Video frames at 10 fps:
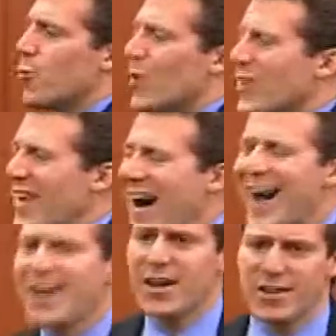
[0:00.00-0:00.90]

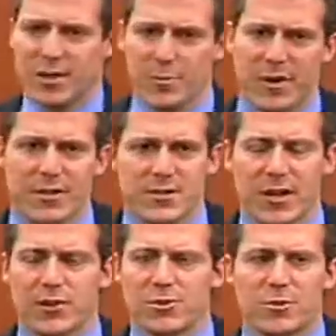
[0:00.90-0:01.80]
rely on independent
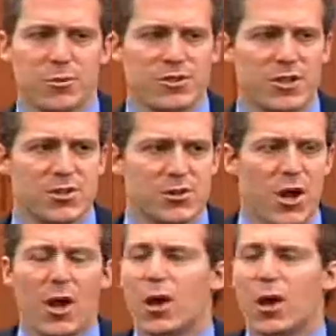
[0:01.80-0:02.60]
standards and procedures.